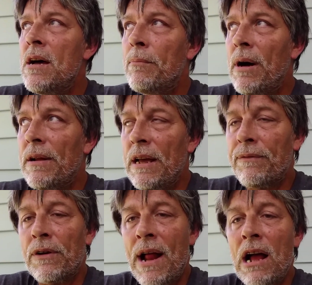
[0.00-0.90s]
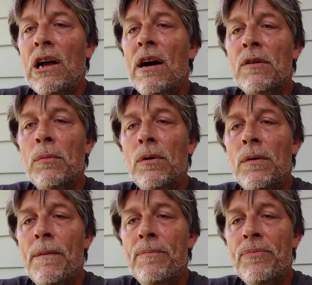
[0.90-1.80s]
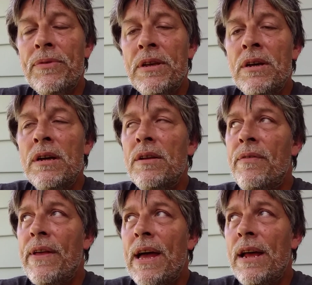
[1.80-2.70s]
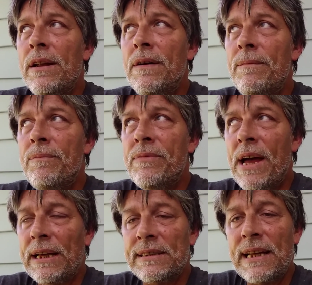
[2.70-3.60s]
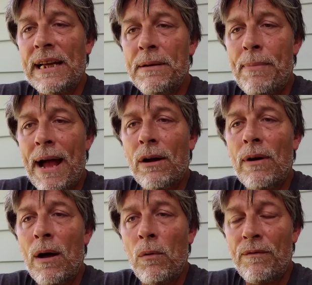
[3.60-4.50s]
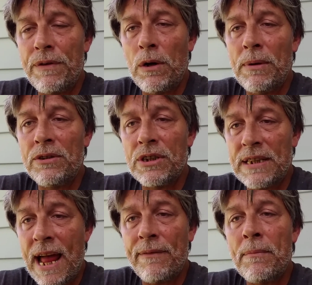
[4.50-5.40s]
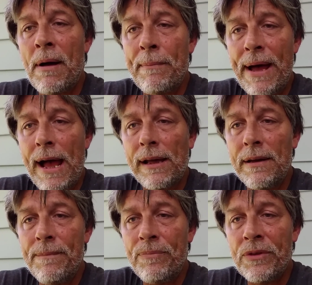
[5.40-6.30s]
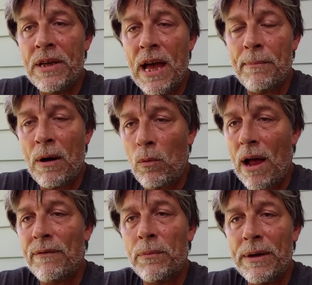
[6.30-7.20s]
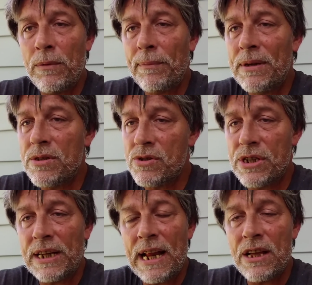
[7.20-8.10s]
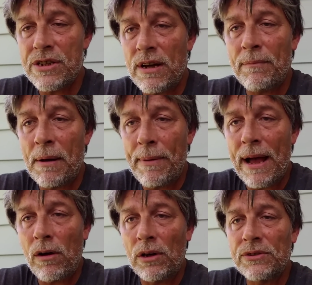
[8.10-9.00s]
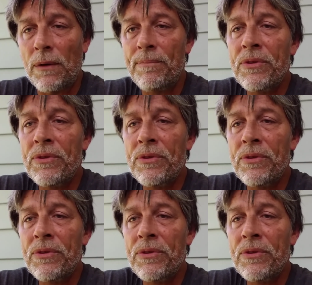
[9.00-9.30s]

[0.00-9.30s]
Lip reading: But if they're not comfortable, then they can stay in the background filming, just having my back. Okay, my wife will be with me so she'll have my back also.